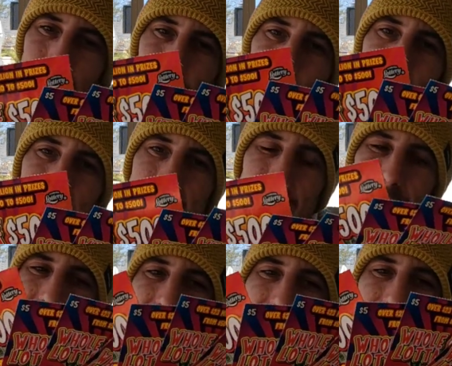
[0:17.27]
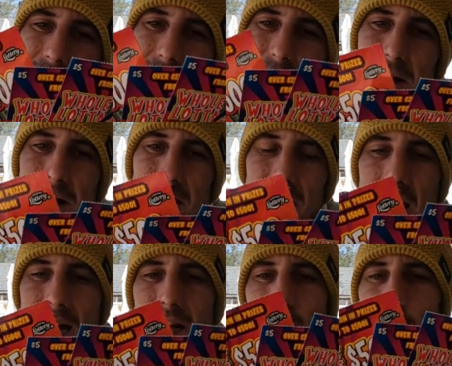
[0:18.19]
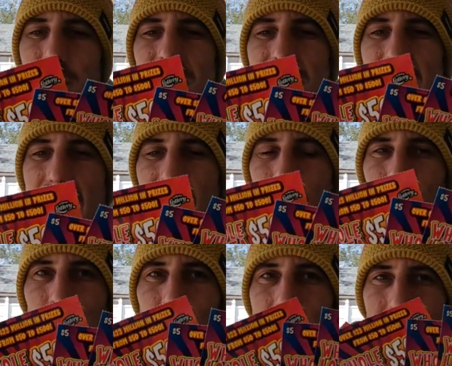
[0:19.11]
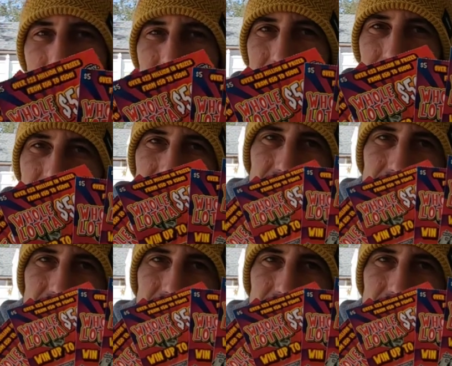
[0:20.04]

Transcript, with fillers: the full book that we had. I didn't know what to get. I was swapping some